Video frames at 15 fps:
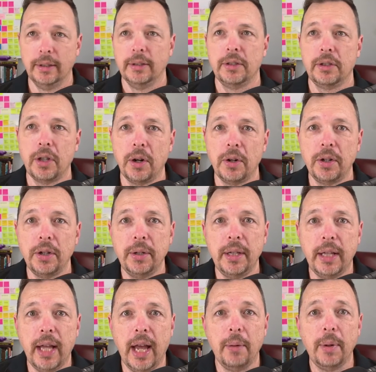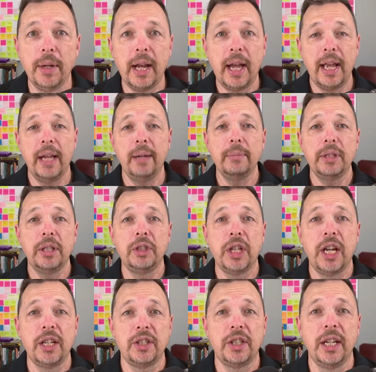start doing that. What I am
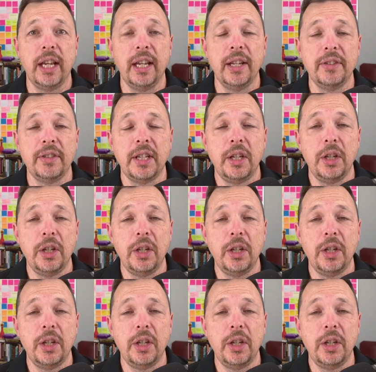suggesting is that